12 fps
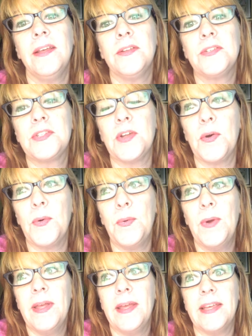So
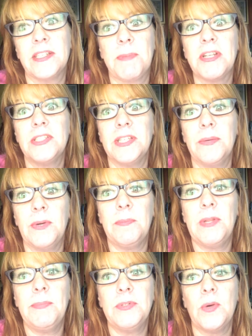especially when
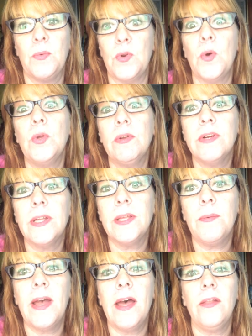people don't know you really
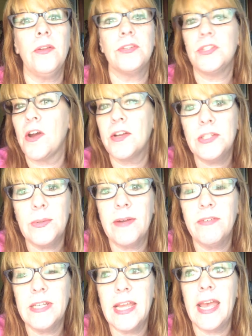well or talk to you
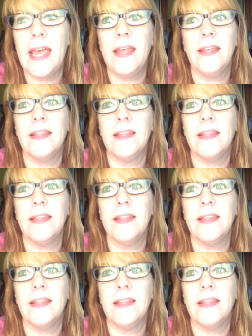every day,